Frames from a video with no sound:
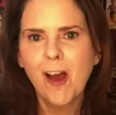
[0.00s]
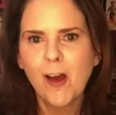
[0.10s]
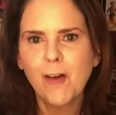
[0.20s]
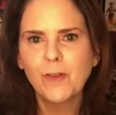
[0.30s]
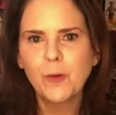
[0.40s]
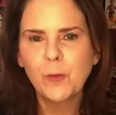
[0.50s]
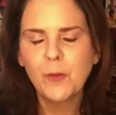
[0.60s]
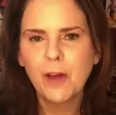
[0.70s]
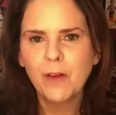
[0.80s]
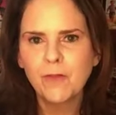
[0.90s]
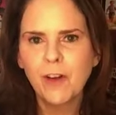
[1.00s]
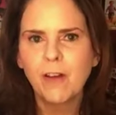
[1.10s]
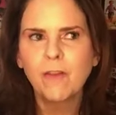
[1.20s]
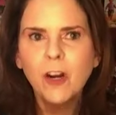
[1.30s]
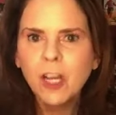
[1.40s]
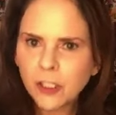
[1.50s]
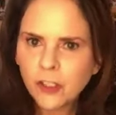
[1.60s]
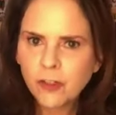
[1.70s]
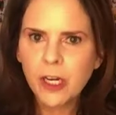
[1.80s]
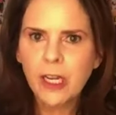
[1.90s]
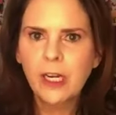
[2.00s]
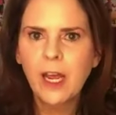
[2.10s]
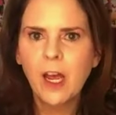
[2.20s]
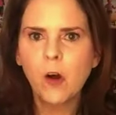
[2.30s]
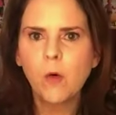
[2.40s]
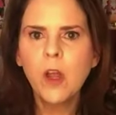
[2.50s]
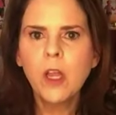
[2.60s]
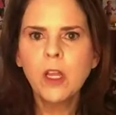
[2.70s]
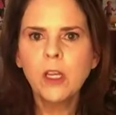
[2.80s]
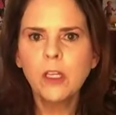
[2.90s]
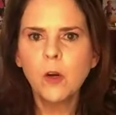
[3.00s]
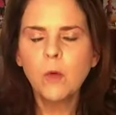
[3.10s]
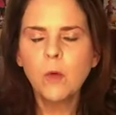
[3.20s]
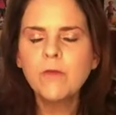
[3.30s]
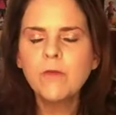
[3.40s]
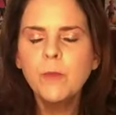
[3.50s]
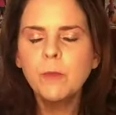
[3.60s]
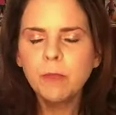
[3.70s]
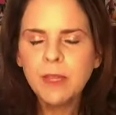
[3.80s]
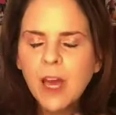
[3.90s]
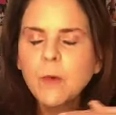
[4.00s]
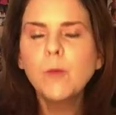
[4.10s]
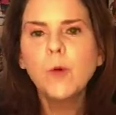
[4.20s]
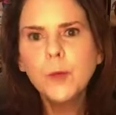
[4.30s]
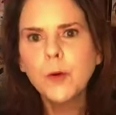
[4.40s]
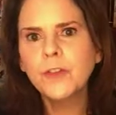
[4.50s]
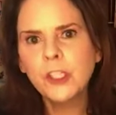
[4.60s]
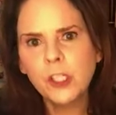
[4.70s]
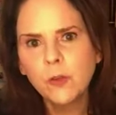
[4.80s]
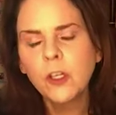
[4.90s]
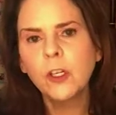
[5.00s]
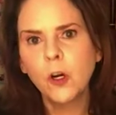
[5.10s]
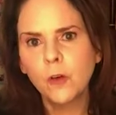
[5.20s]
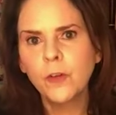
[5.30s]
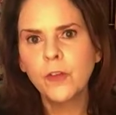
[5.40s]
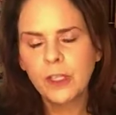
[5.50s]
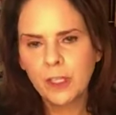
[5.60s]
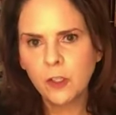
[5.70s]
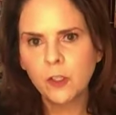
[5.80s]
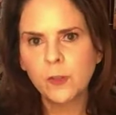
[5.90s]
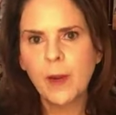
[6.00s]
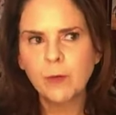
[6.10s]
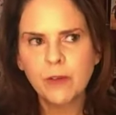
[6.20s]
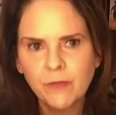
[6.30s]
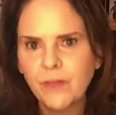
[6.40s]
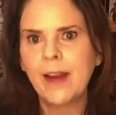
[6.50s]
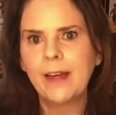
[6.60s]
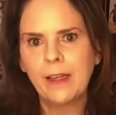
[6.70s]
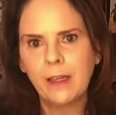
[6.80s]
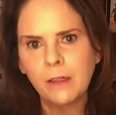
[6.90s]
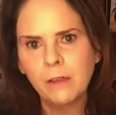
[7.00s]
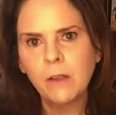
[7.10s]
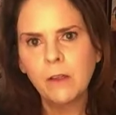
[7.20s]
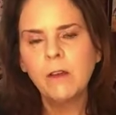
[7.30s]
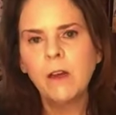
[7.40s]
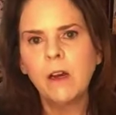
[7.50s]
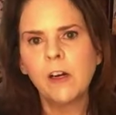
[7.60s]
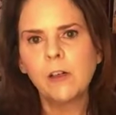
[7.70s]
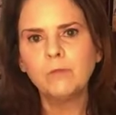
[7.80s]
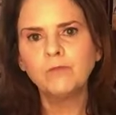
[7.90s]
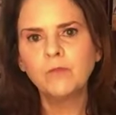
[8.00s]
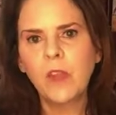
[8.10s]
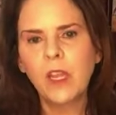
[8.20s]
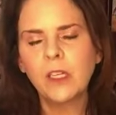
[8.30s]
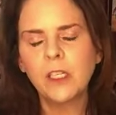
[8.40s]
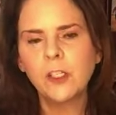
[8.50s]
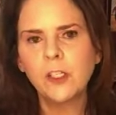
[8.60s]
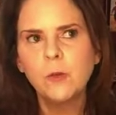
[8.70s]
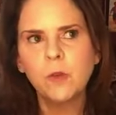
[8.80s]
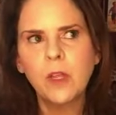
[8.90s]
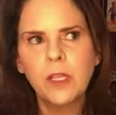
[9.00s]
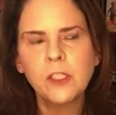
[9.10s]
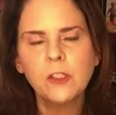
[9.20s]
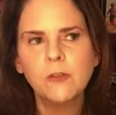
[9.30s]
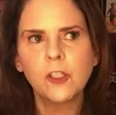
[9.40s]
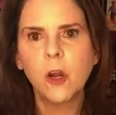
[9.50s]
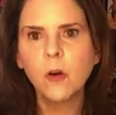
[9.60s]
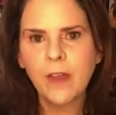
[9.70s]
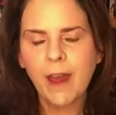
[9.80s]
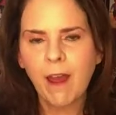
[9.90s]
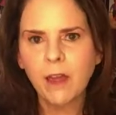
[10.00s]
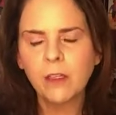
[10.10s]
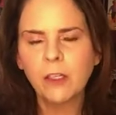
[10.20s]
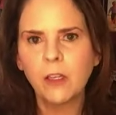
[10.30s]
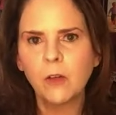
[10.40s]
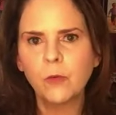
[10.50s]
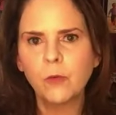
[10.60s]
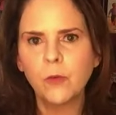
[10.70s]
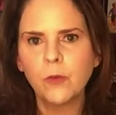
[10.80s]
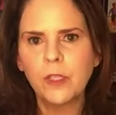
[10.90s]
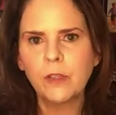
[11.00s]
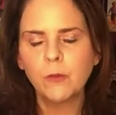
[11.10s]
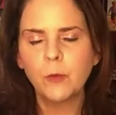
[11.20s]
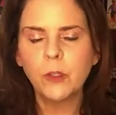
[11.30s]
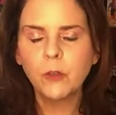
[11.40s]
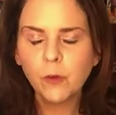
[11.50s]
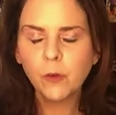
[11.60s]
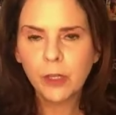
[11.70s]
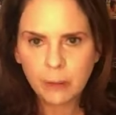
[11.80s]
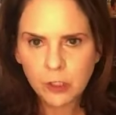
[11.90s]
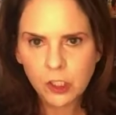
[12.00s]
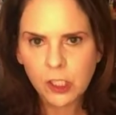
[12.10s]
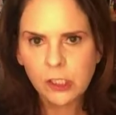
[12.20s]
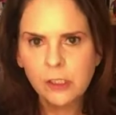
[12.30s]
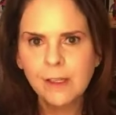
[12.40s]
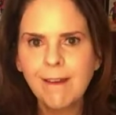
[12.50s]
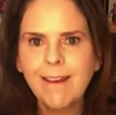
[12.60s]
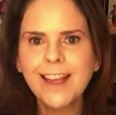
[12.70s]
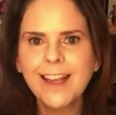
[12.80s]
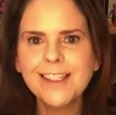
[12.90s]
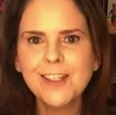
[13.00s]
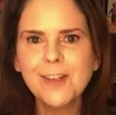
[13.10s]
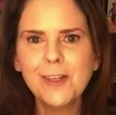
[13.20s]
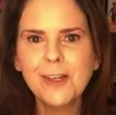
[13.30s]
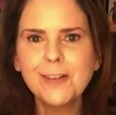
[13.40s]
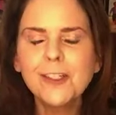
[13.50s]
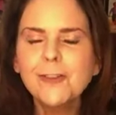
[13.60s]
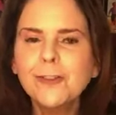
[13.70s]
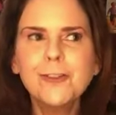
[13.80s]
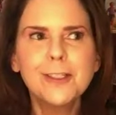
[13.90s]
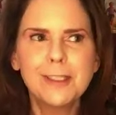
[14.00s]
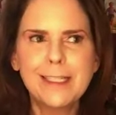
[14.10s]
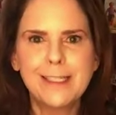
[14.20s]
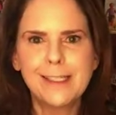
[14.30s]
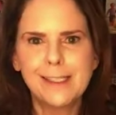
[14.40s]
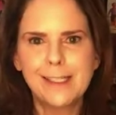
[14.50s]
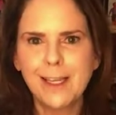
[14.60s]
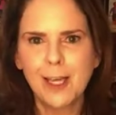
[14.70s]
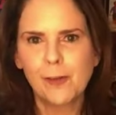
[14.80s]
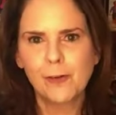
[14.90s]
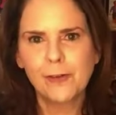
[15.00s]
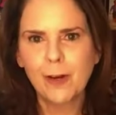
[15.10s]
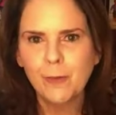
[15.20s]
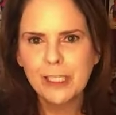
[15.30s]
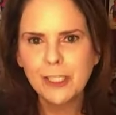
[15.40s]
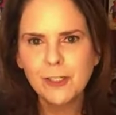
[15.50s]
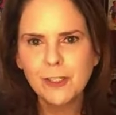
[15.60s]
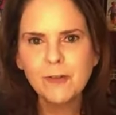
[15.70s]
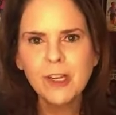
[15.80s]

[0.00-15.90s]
of mm-hmm. the of of our country and how you know we've become a more perfect union over the years by refining um, mm-hmm. um, and and to and to show that you know through the through beautiful images and yeah. to children don't tend to see color like we no, do they,